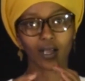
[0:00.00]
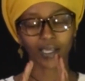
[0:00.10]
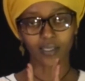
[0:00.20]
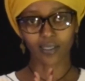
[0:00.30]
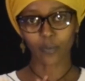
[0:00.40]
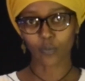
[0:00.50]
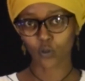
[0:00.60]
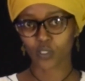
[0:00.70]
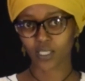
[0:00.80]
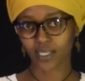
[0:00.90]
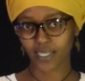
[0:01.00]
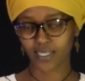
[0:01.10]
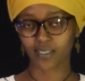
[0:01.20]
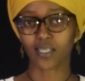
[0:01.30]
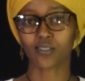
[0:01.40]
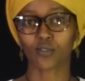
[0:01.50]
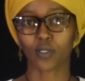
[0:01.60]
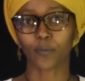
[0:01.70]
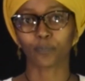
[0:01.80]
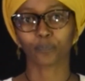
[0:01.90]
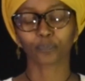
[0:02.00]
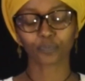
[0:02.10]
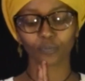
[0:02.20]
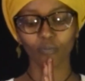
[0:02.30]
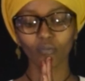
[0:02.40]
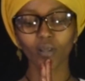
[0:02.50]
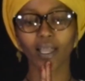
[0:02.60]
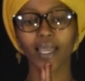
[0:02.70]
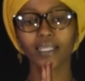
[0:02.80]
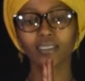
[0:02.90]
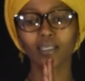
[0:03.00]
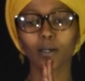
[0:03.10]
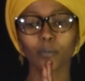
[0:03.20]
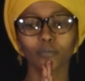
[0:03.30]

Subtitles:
in the music industry. And I